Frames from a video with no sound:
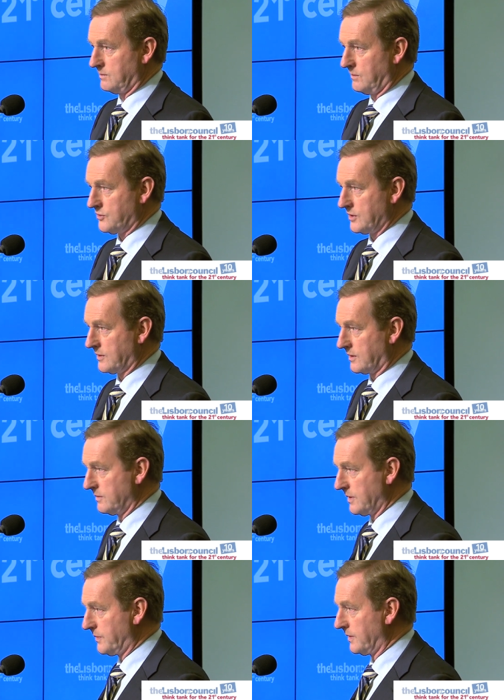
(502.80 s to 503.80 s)
much like the
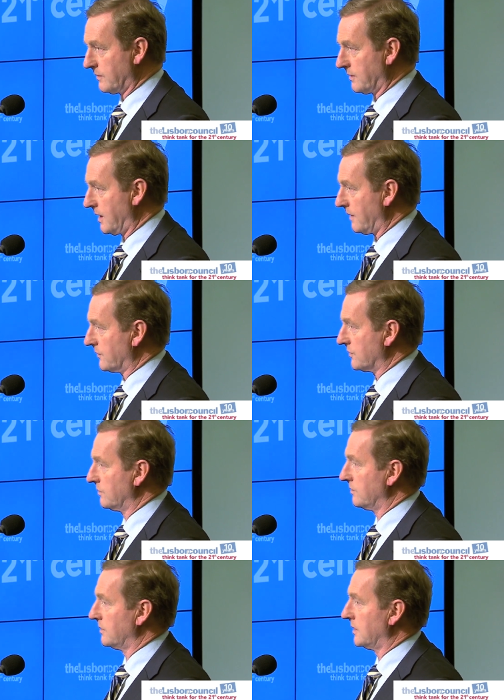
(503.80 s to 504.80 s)
commitment that we have
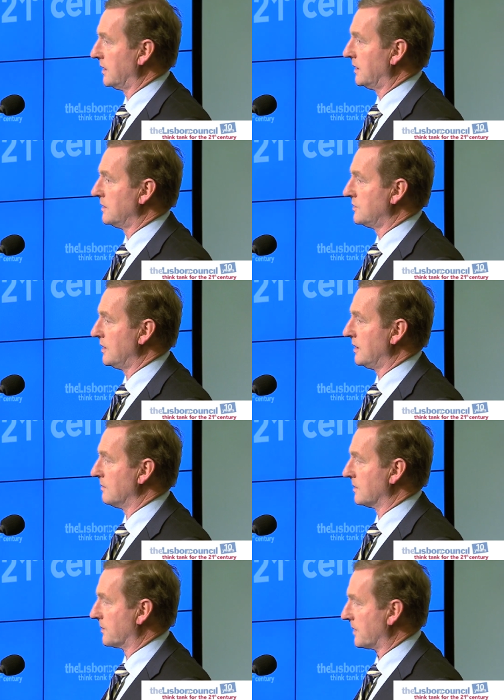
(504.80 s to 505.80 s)
to
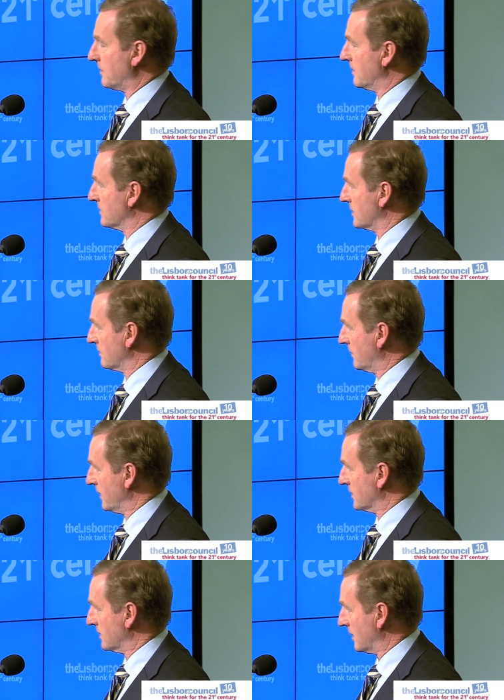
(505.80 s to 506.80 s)
dealing with the problems that we
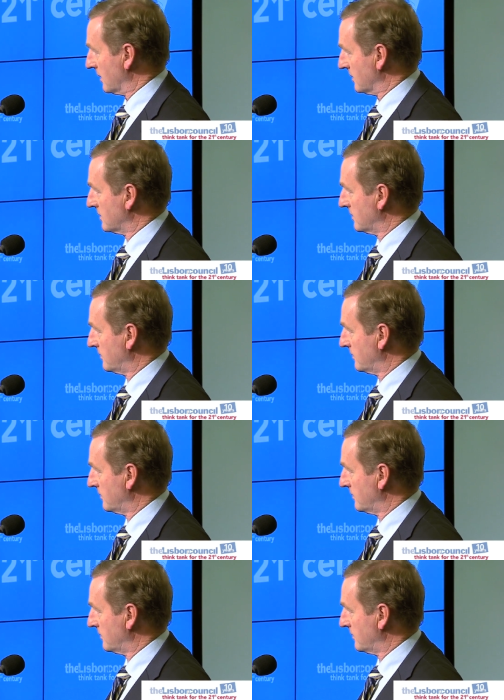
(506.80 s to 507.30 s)
face in Ireland.